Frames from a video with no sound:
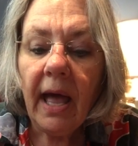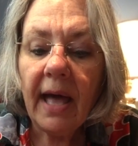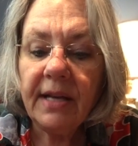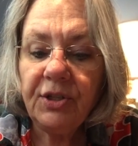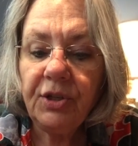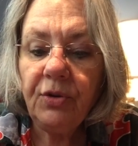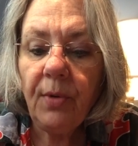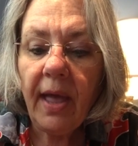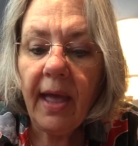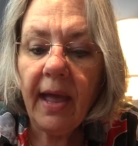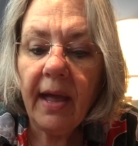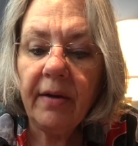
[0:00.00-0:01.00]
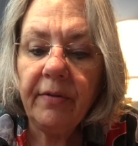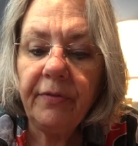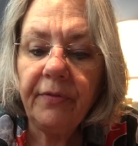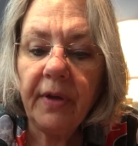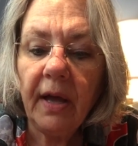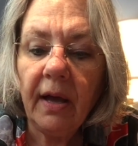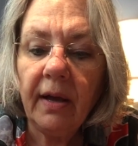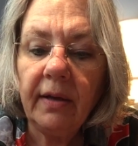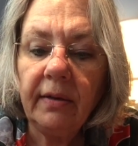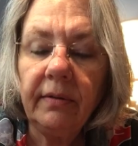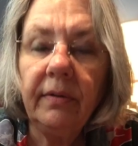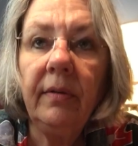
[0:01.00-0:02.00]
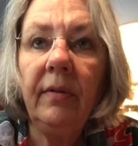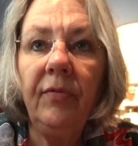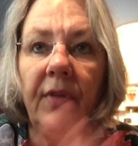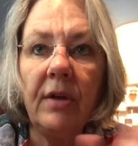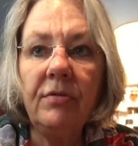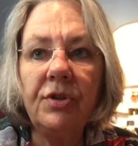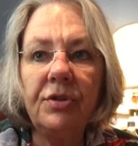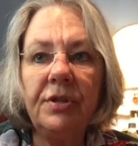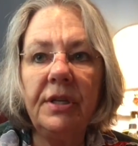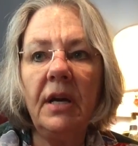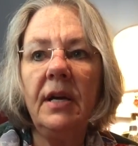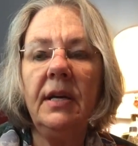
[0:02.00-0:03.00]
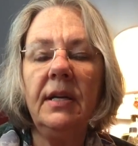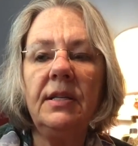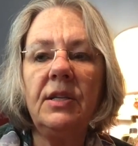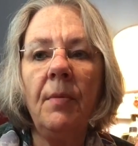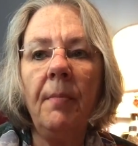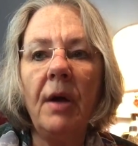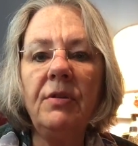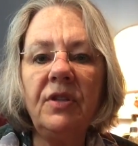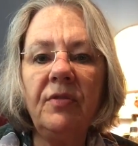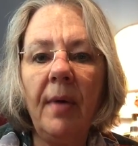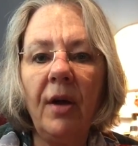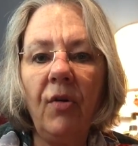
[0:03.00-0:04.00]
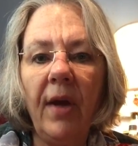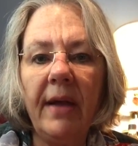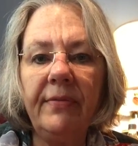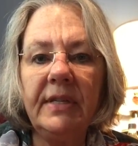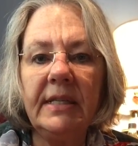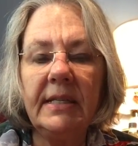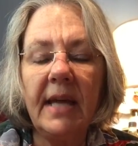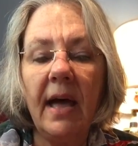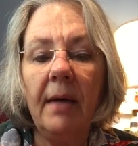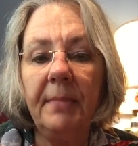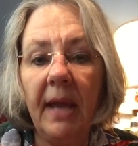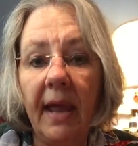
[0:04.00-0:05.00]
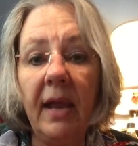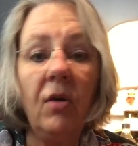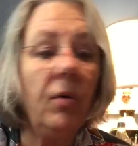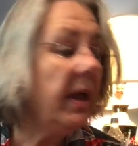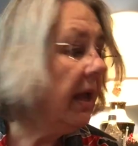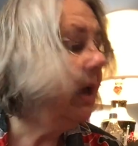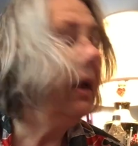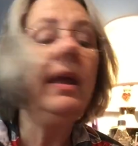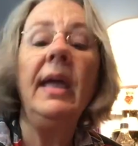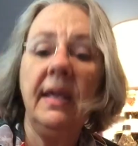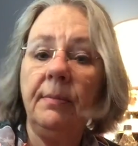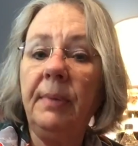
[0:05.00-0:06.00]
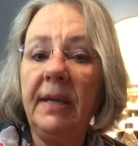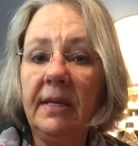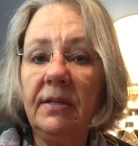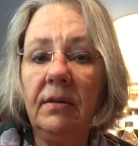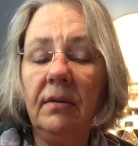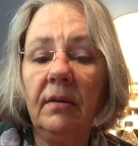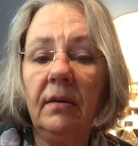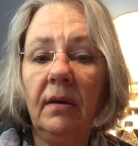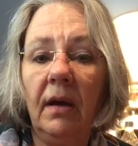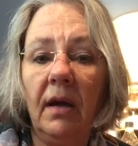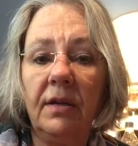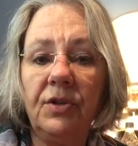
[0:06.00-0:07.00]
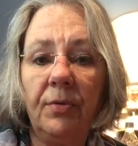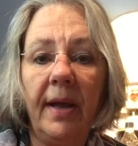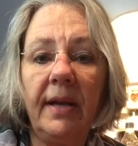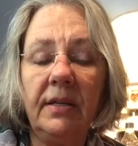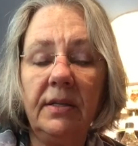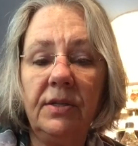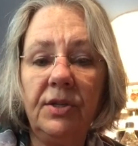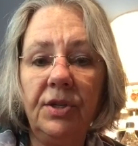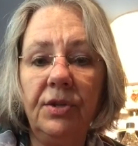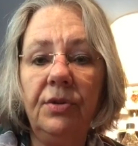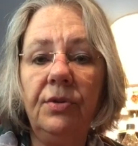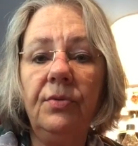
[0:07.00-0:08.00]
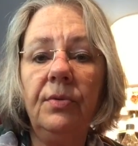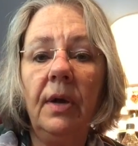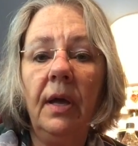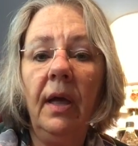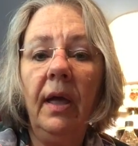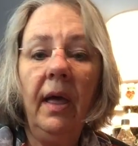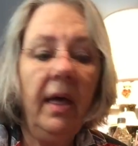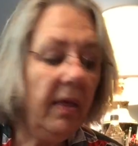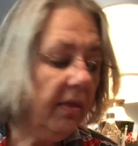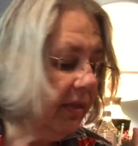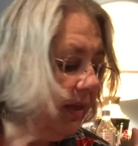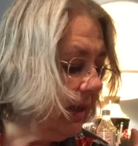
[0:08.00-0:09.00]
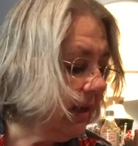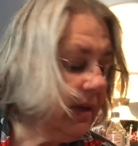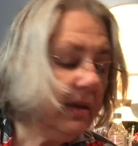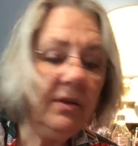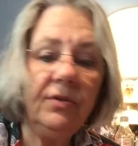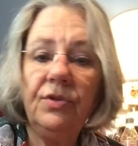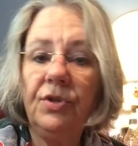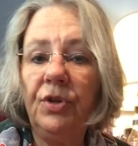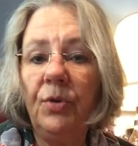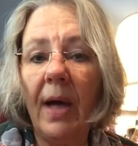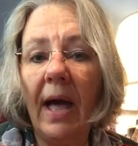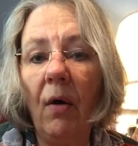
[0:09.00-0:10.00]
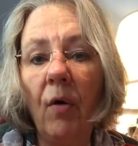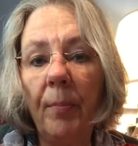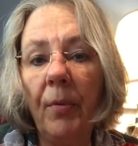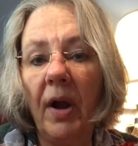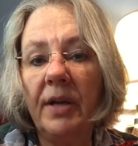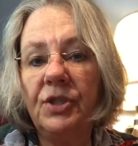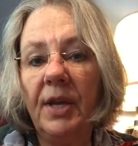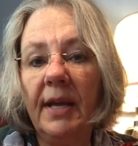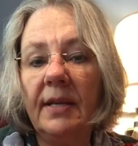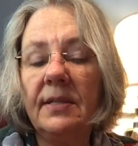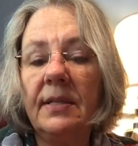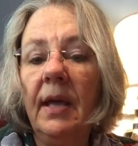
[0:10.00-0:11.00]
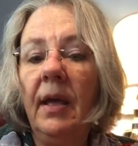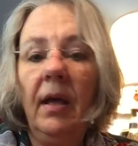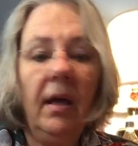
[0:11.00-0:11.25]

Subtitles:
I do have those are done, and so most of my crafting time now can be directed to the 2 owl projects.